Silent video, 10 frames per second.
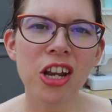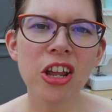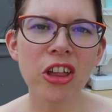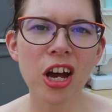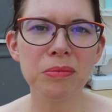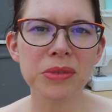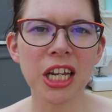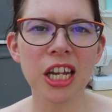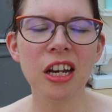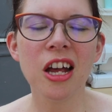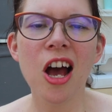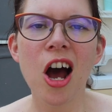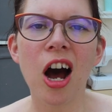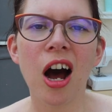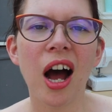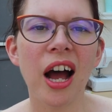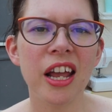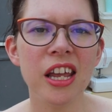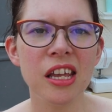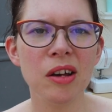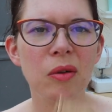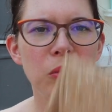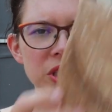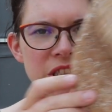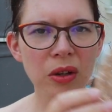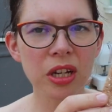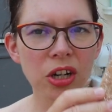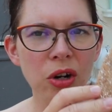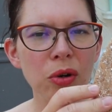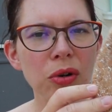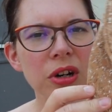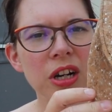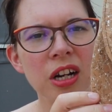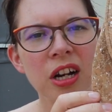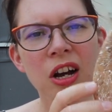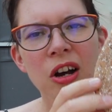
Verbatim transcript: Another update, I was sewing cork